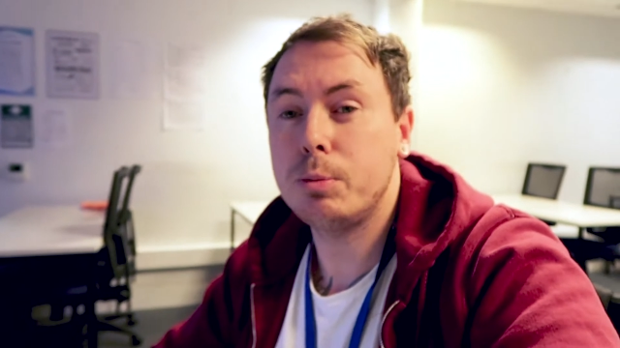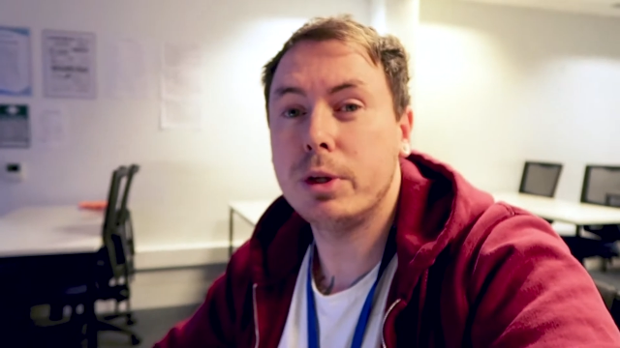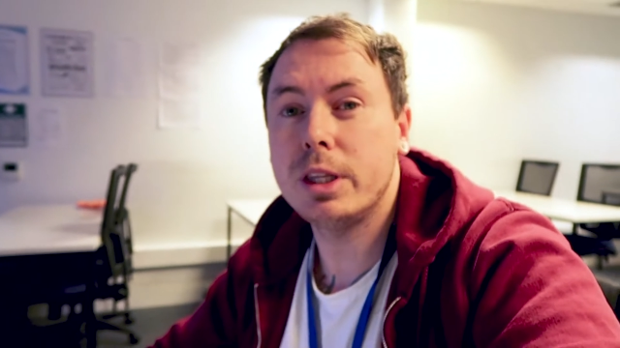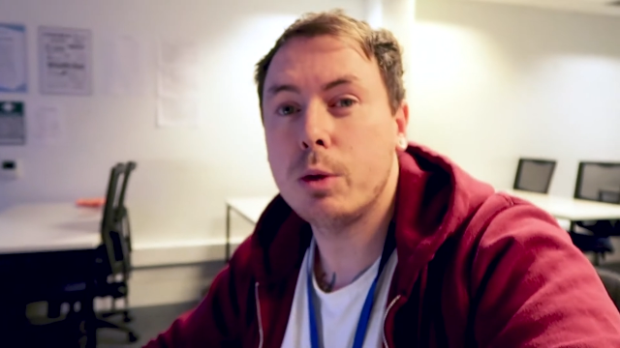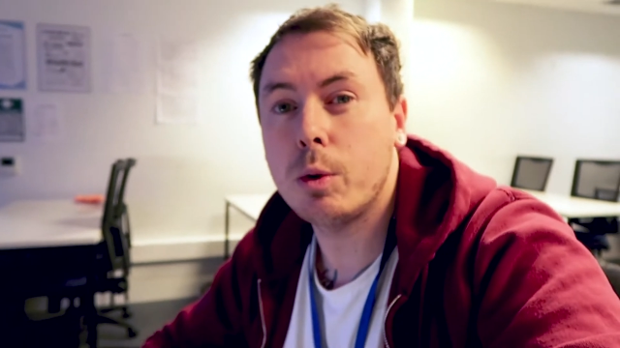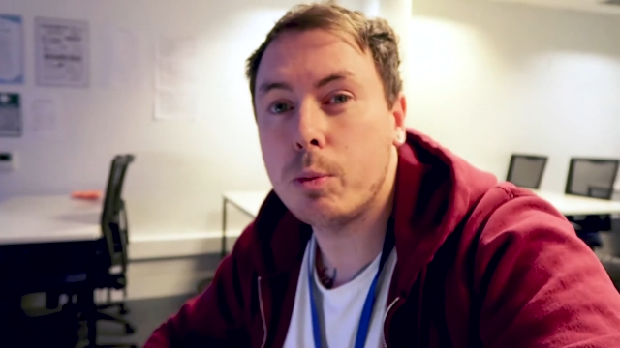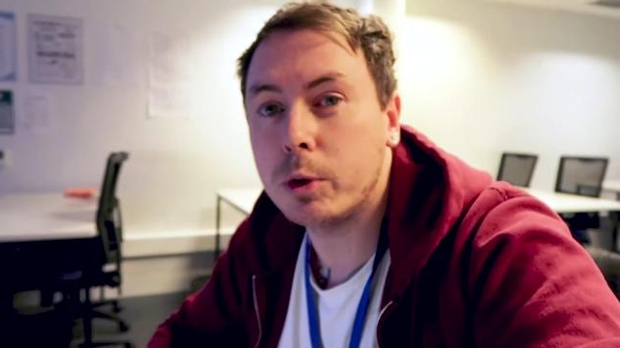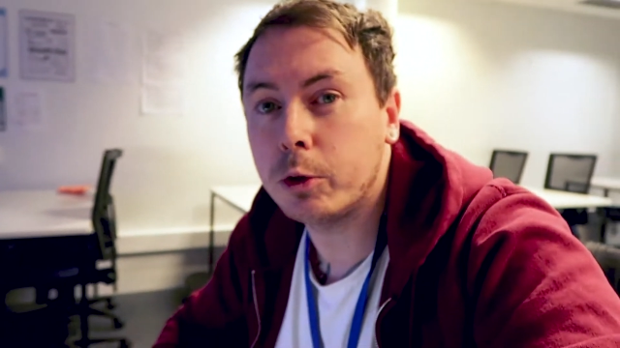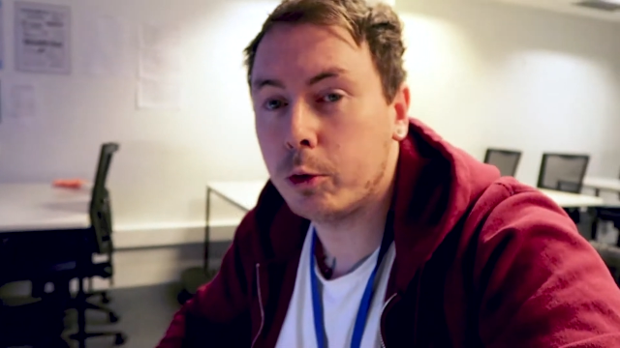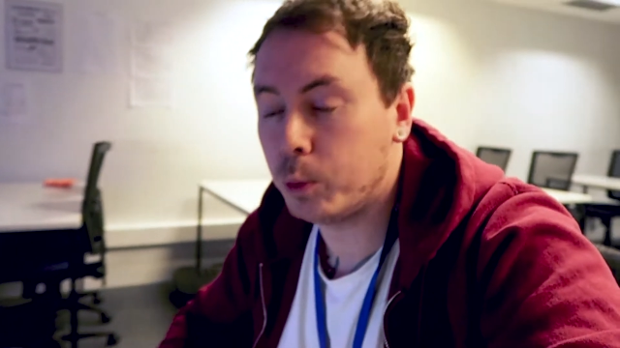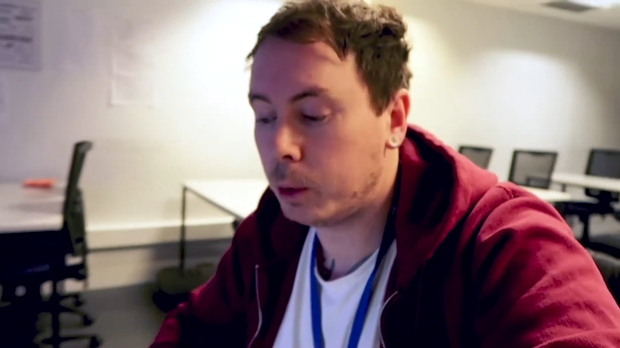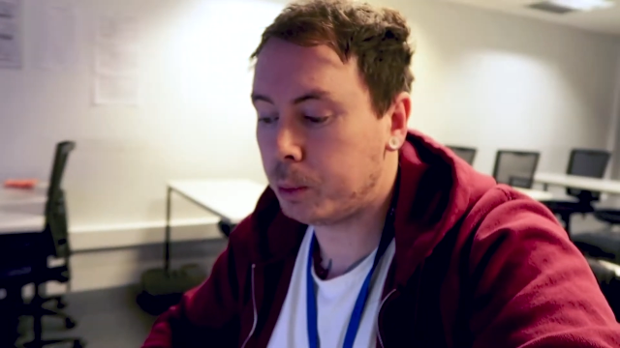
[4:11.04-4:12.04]
Monday when we're
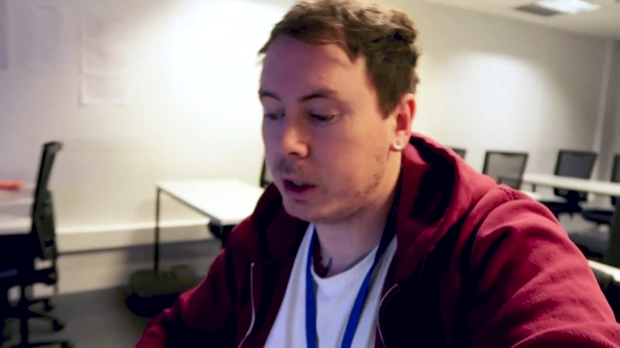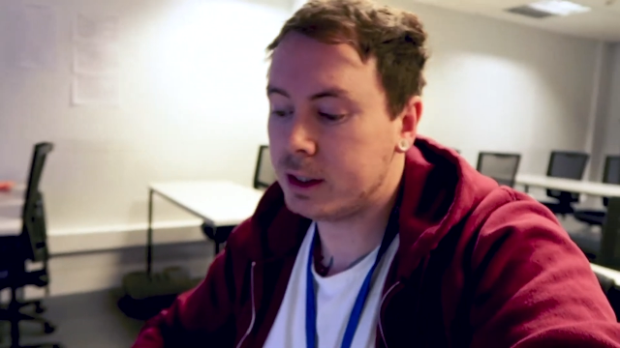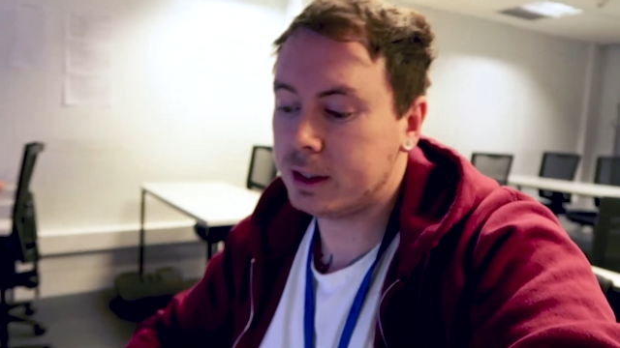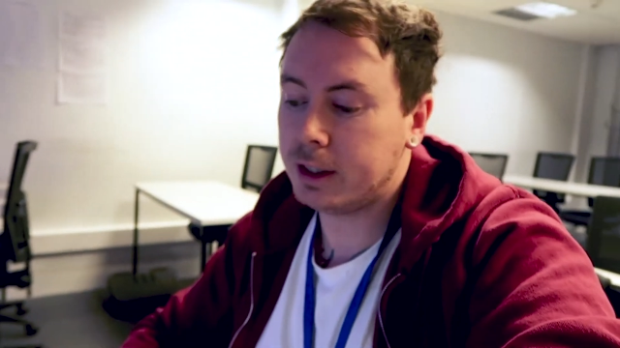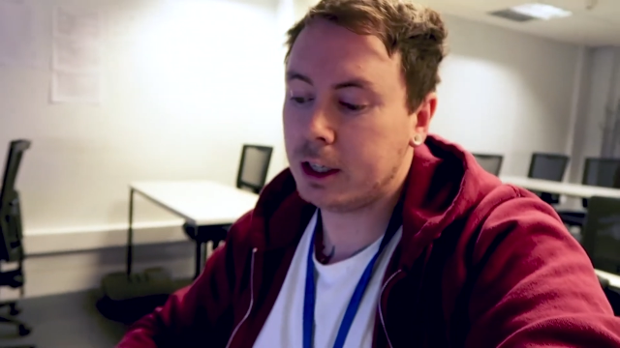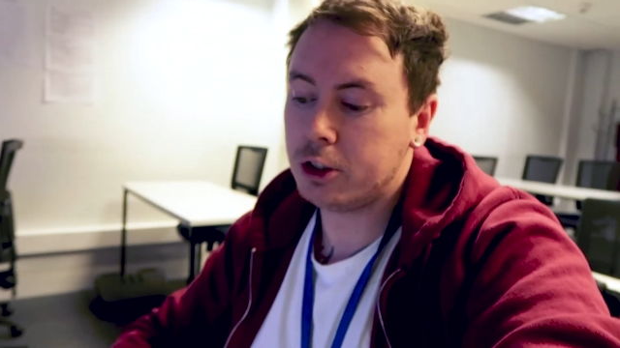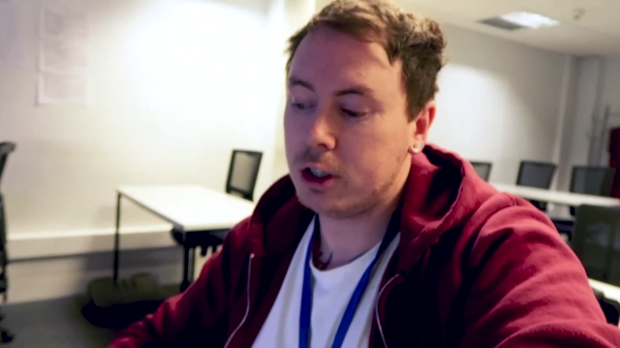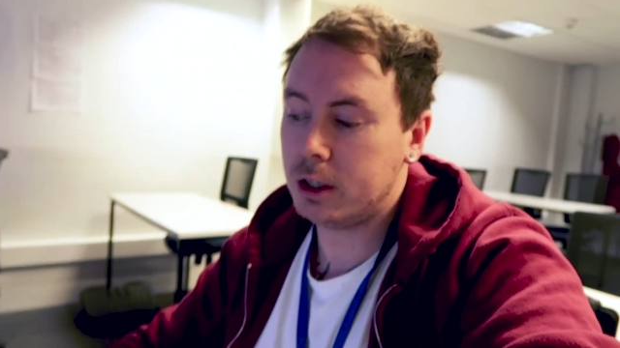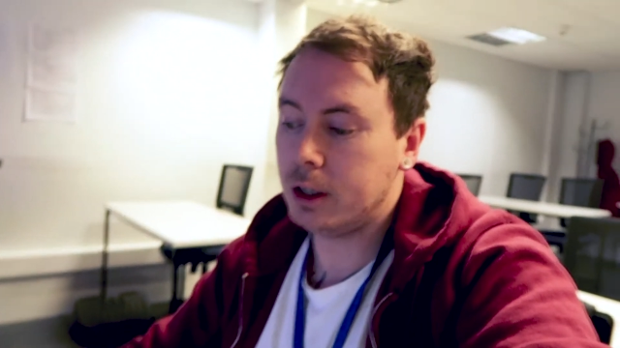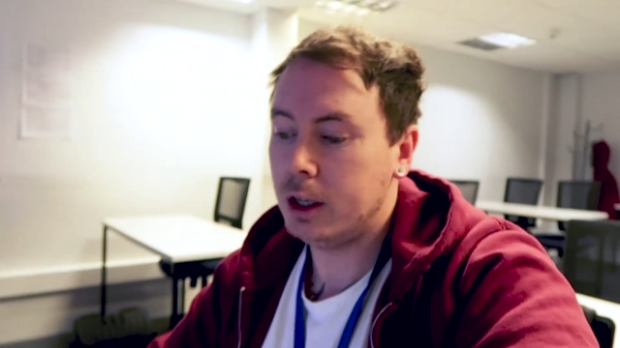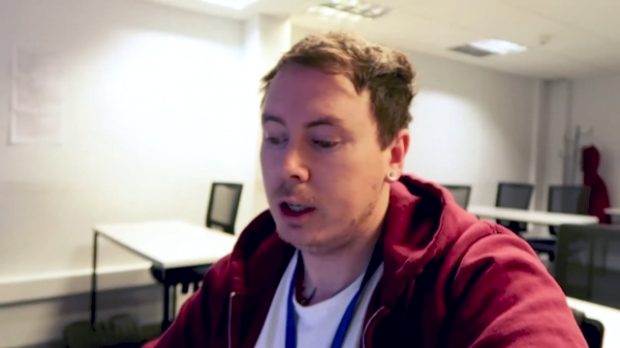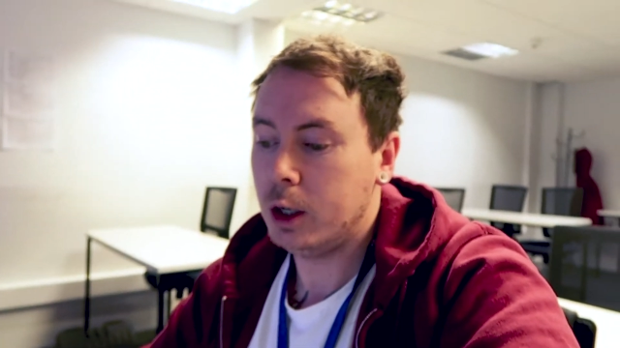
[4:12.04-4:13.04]
doing our
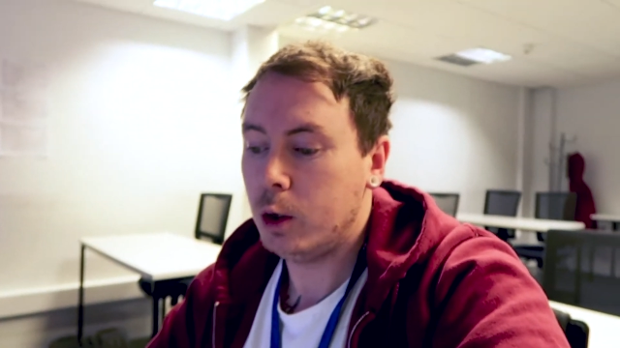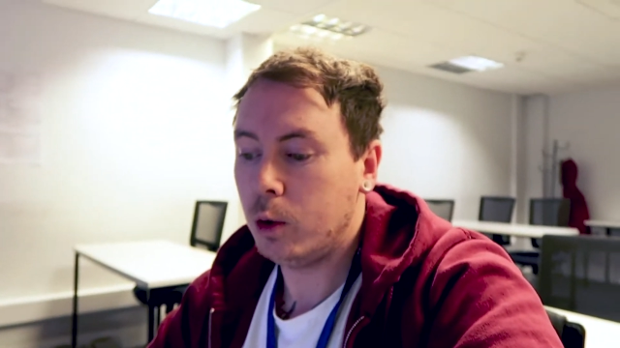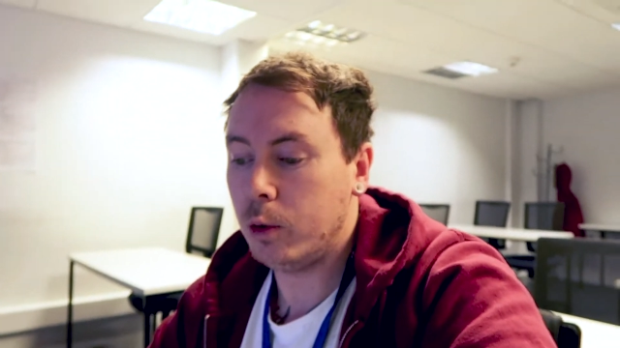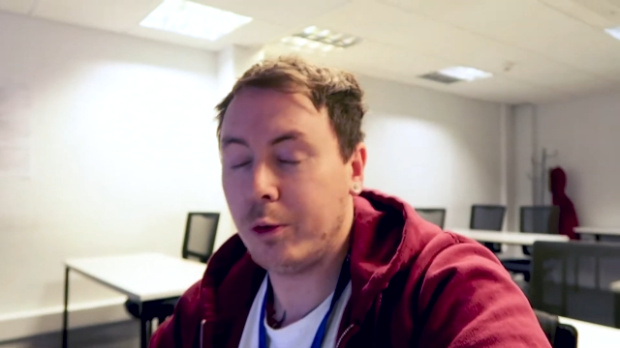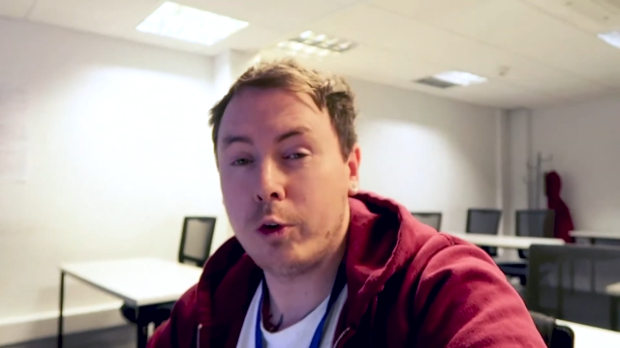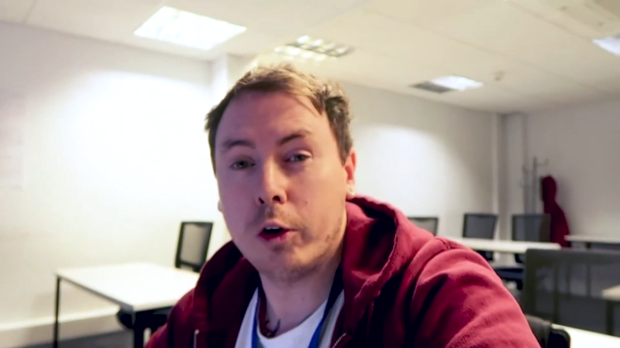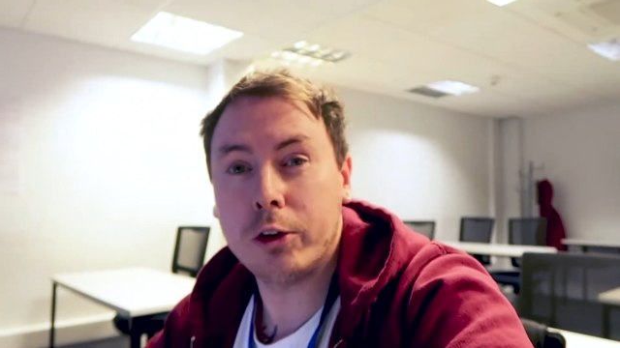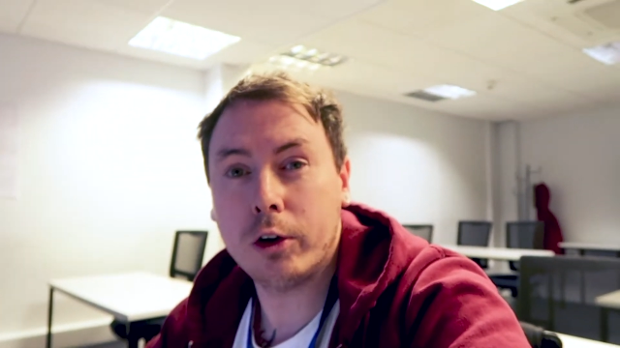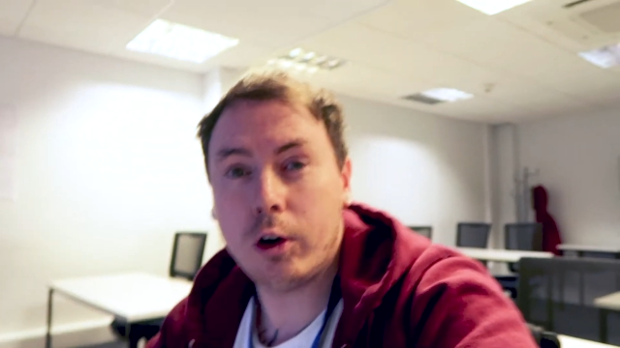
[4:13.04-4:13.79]
presentation, we've got it